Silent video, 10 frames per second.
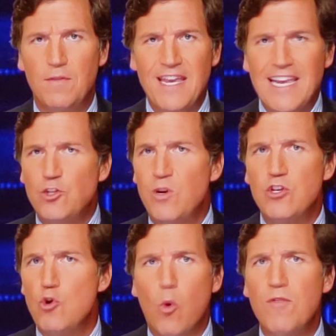They get to
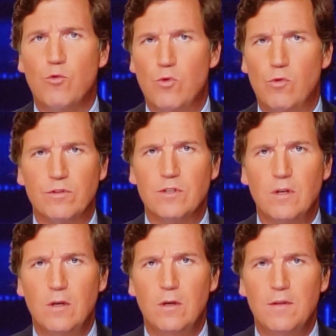ignore the rules.
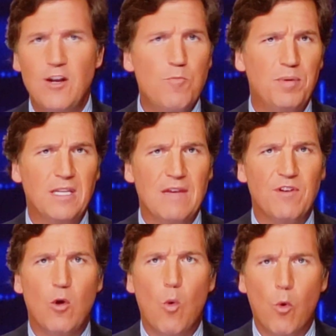They don't believe
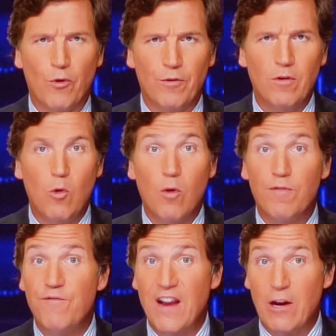in order
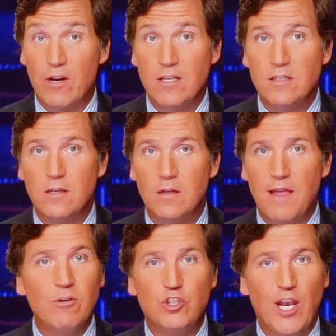or fairness.
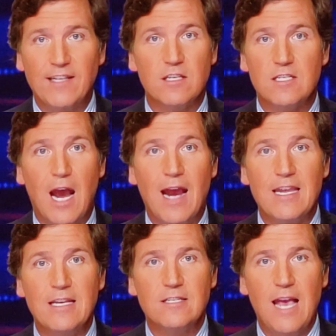They reject
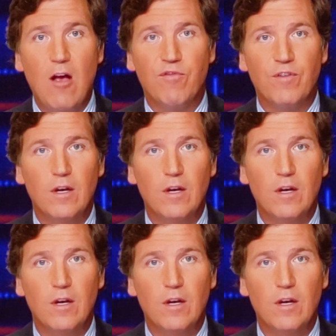society itself.